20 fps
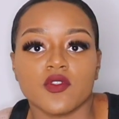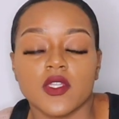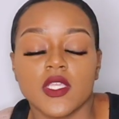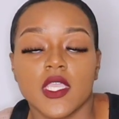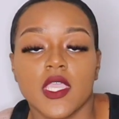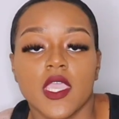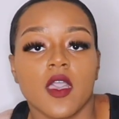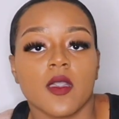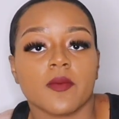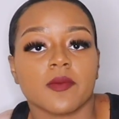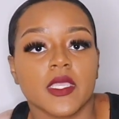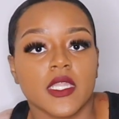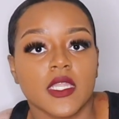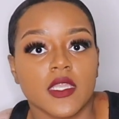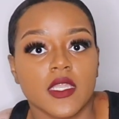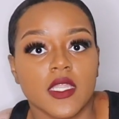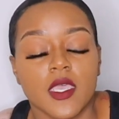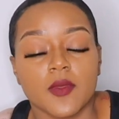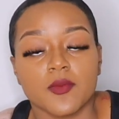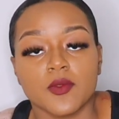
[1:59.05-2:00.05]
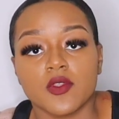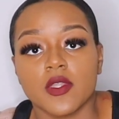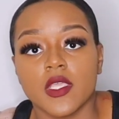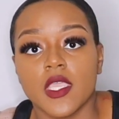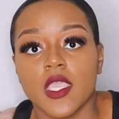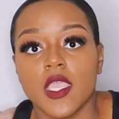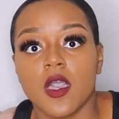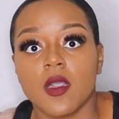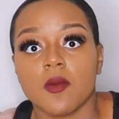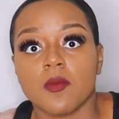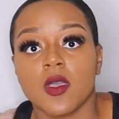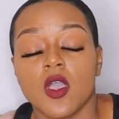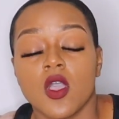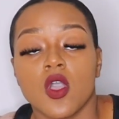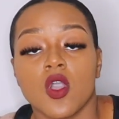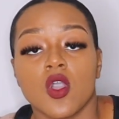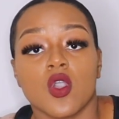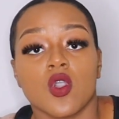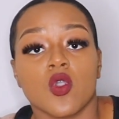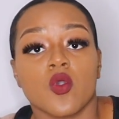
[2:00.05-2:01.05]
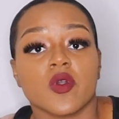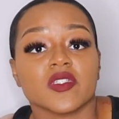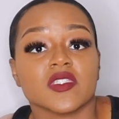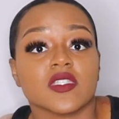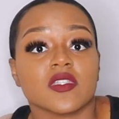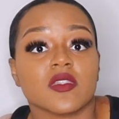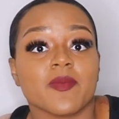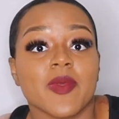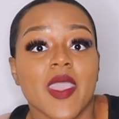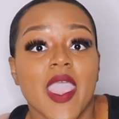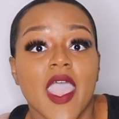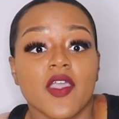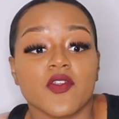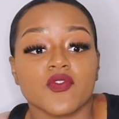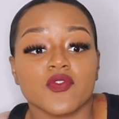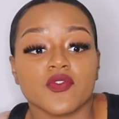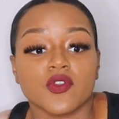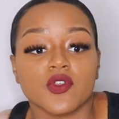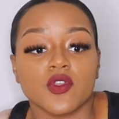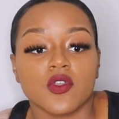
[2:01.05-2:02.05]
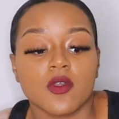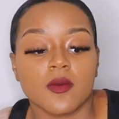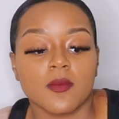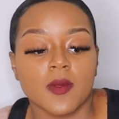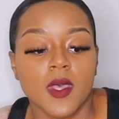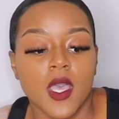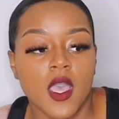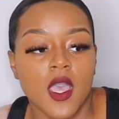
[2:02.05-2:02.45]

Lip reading: You need help getting up. You need help going to the bathroom.